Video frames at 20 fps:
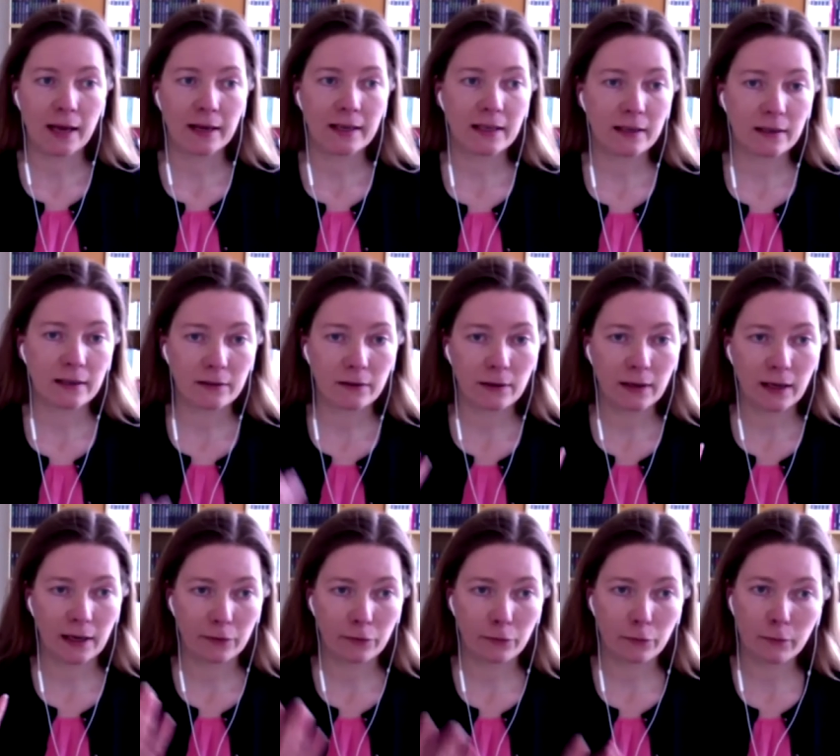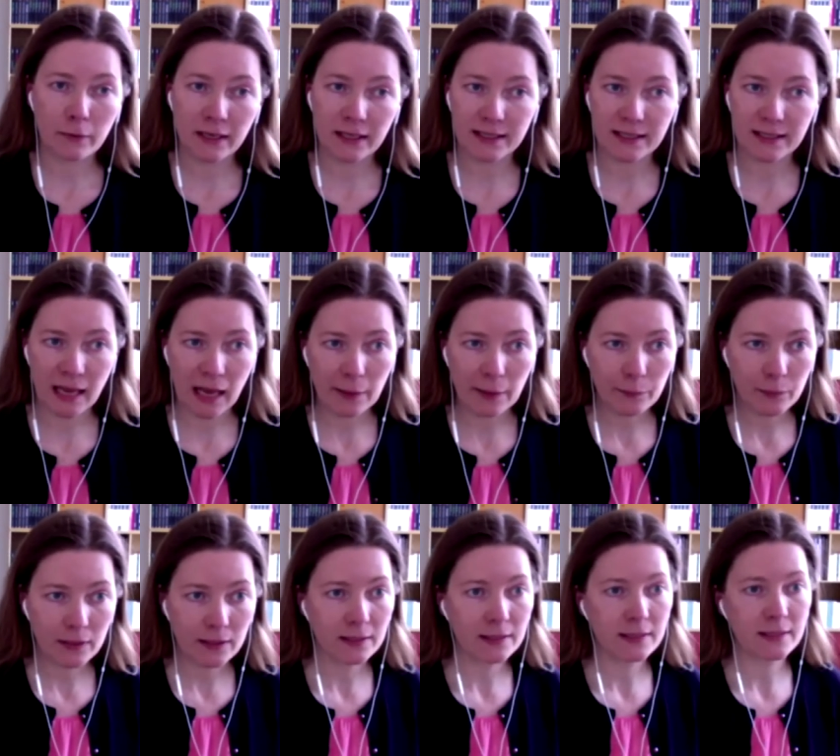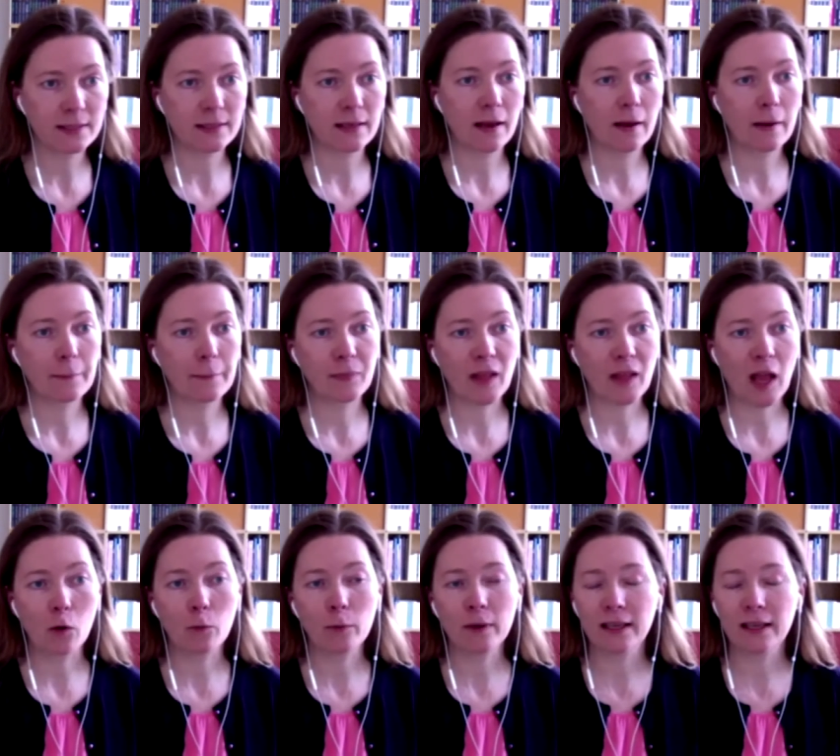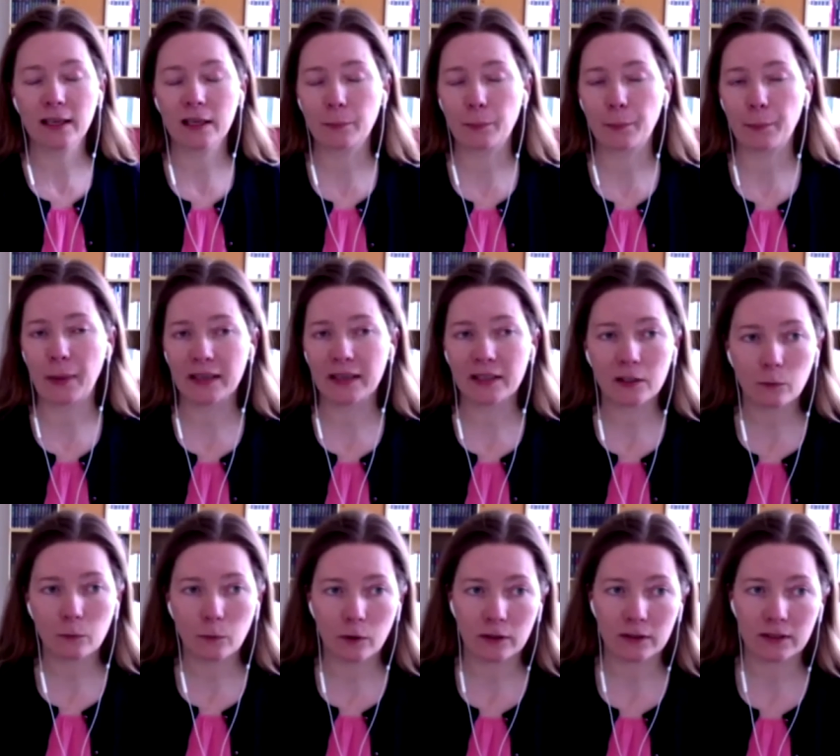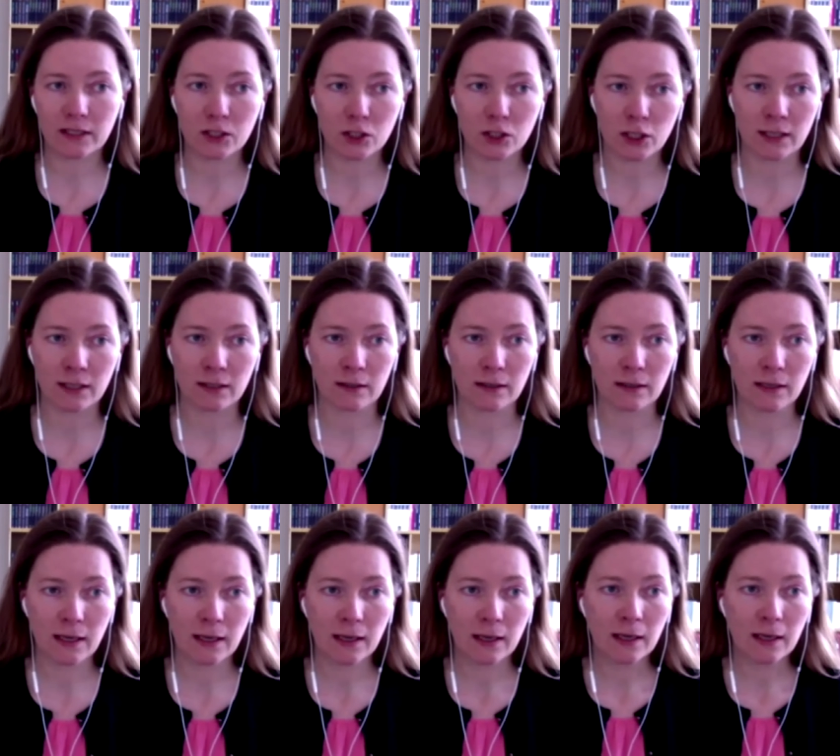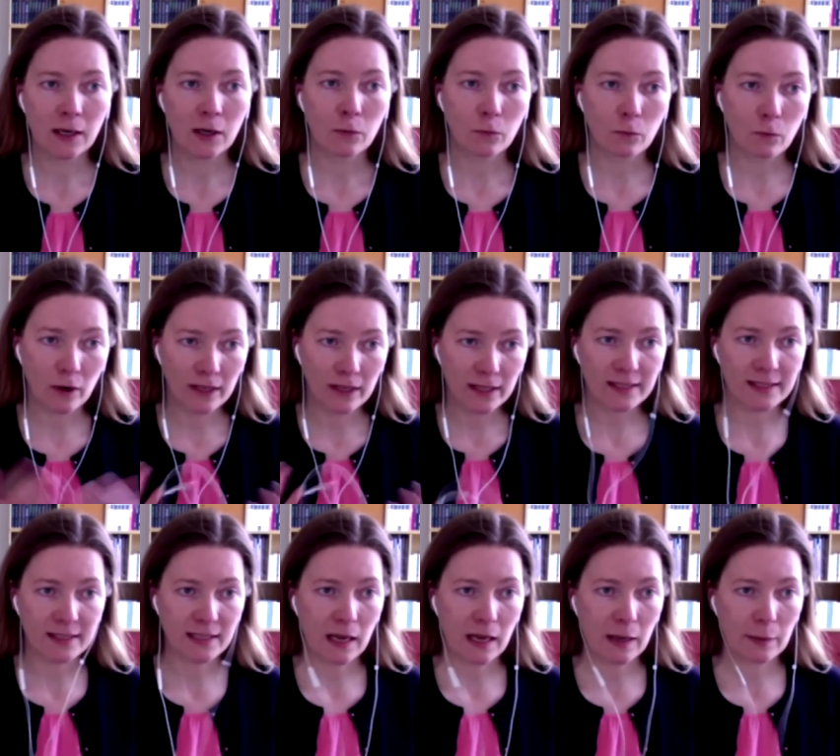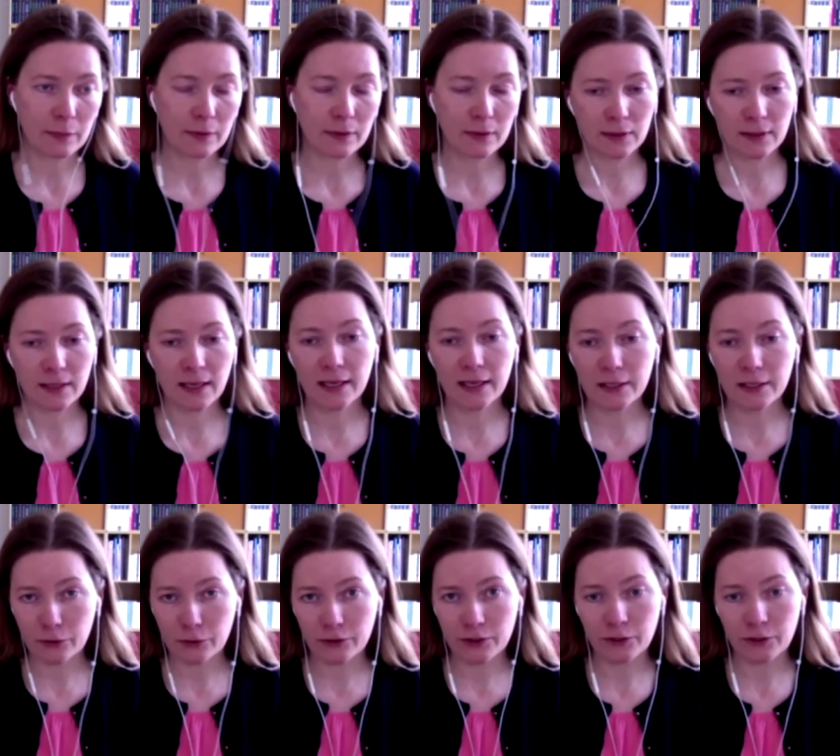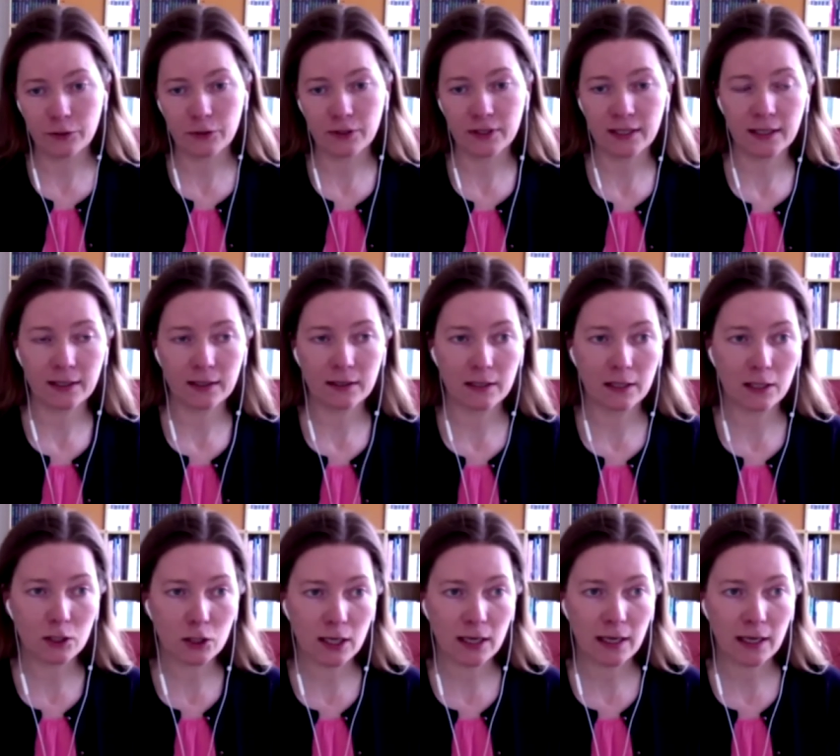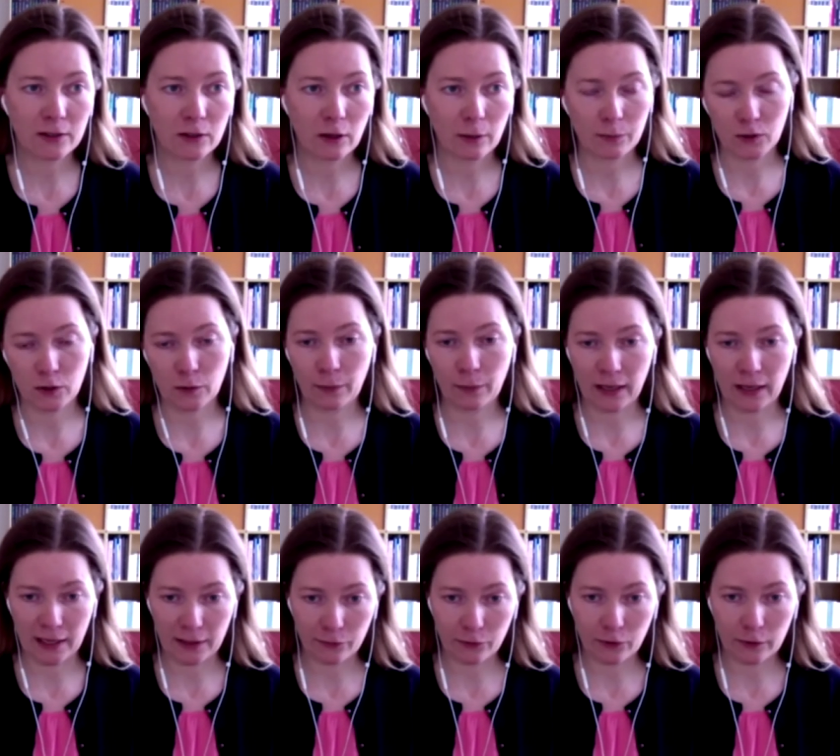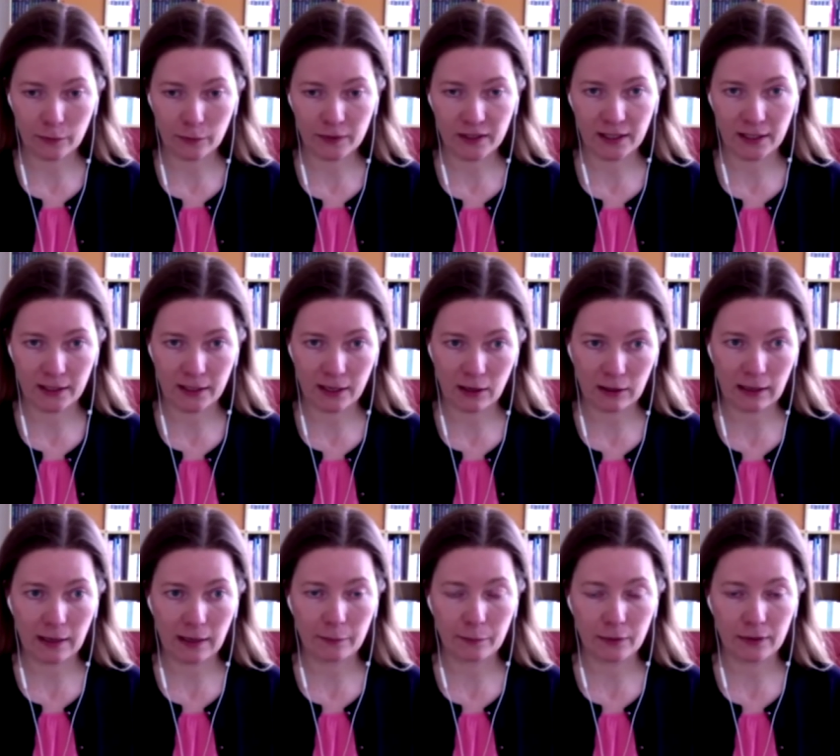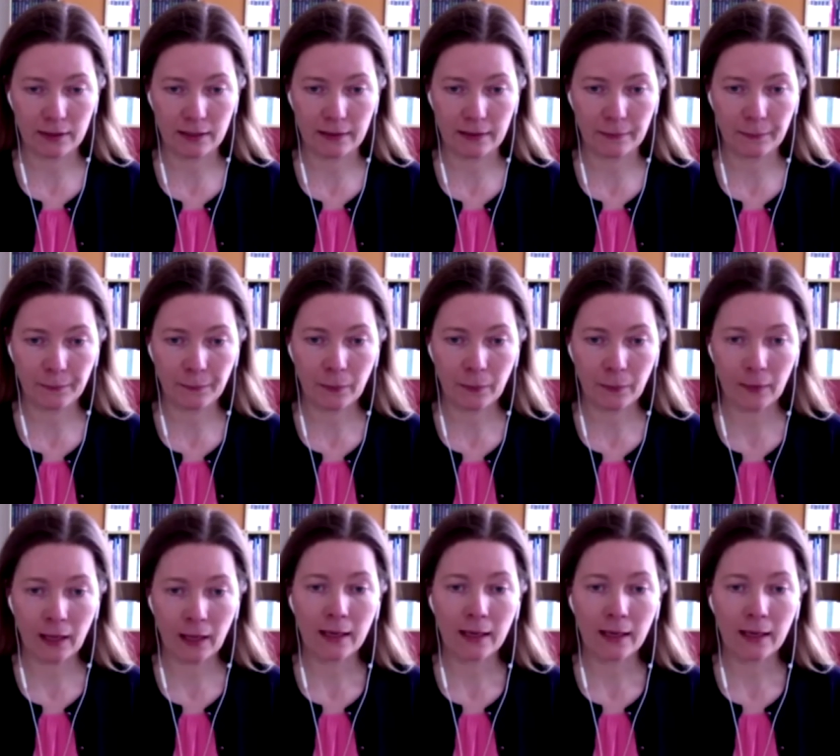And here are three examples um, how we can better work digital. One example, introducing digital adoption platforms in your company.